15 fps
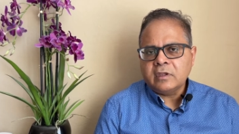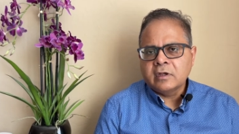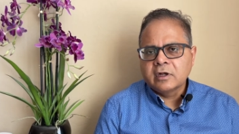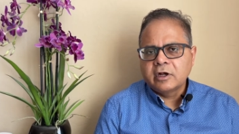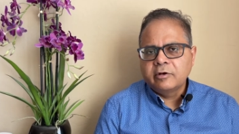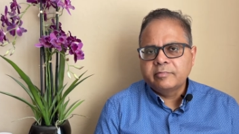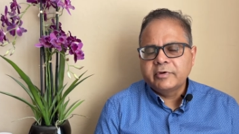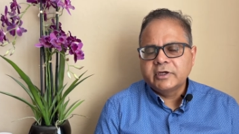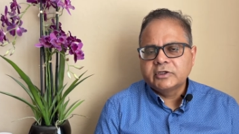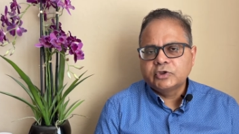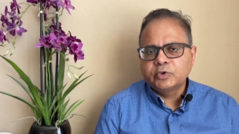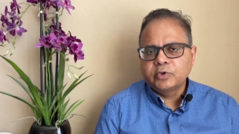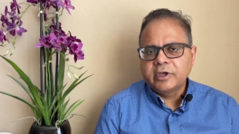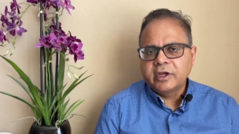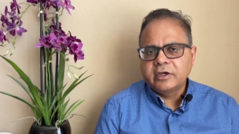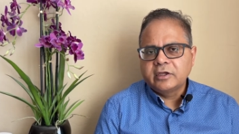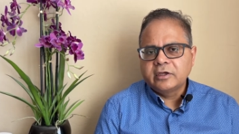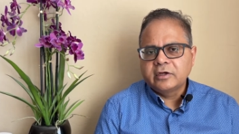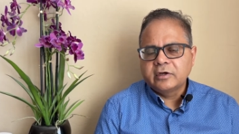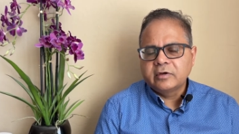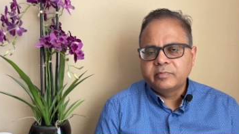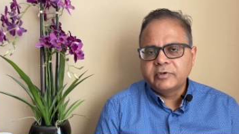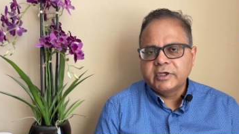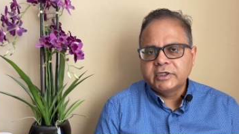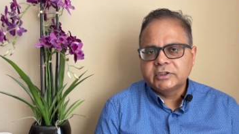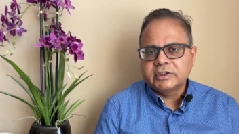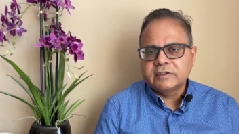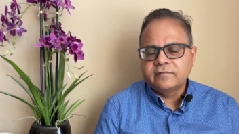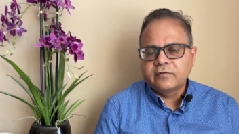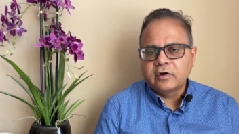compared to getting a
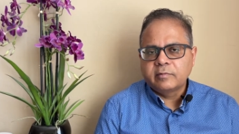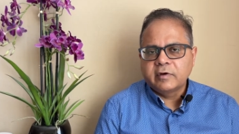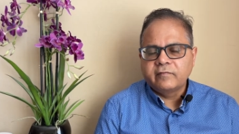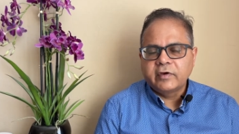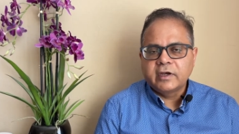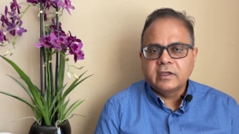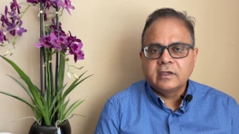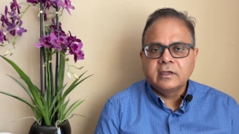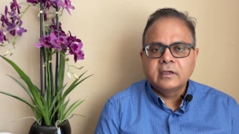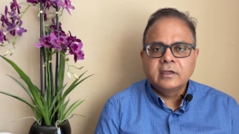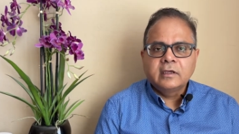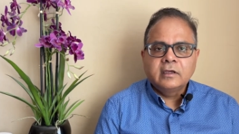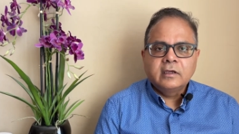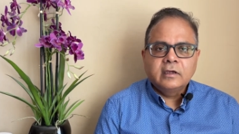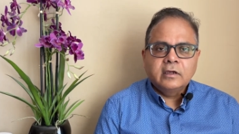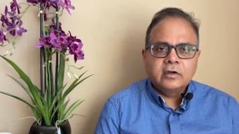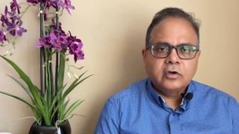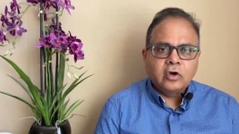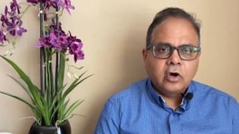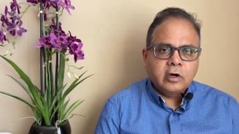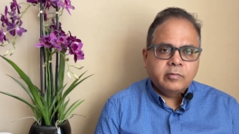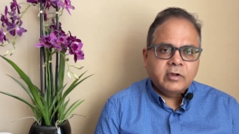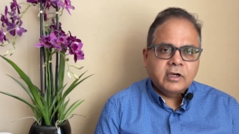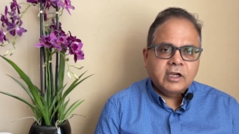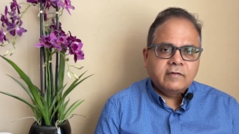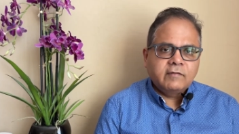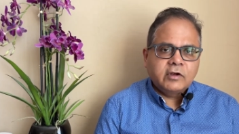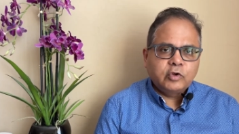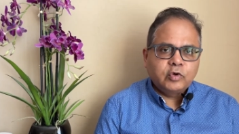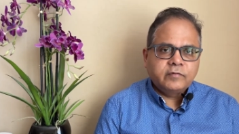PhD from a very normal
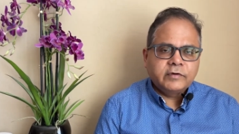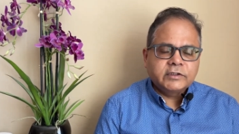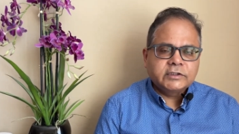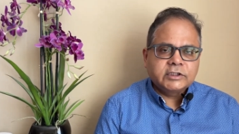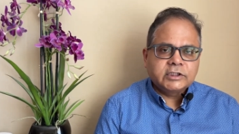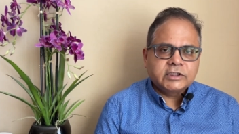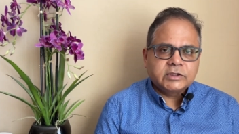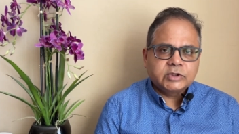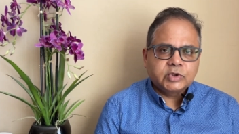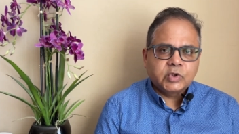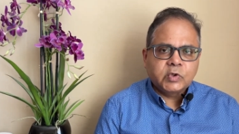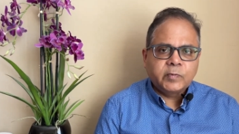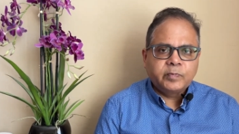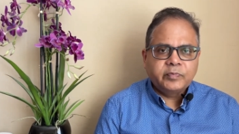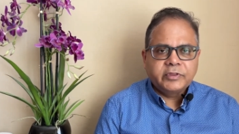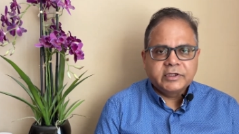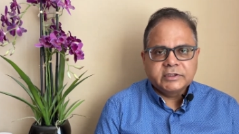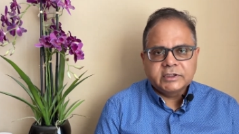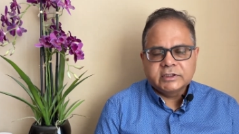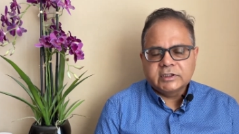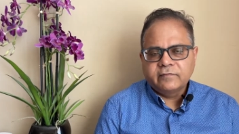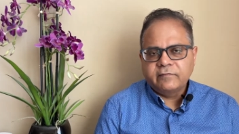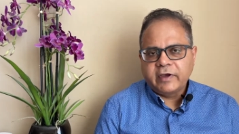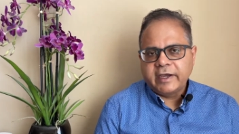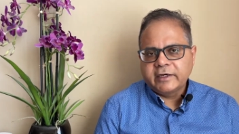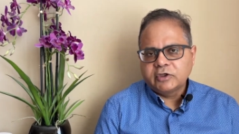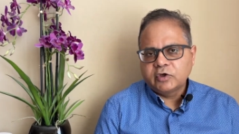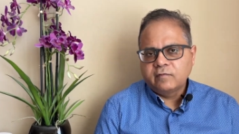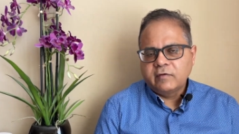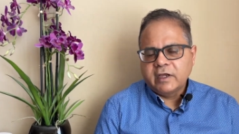level university. So this is a fact of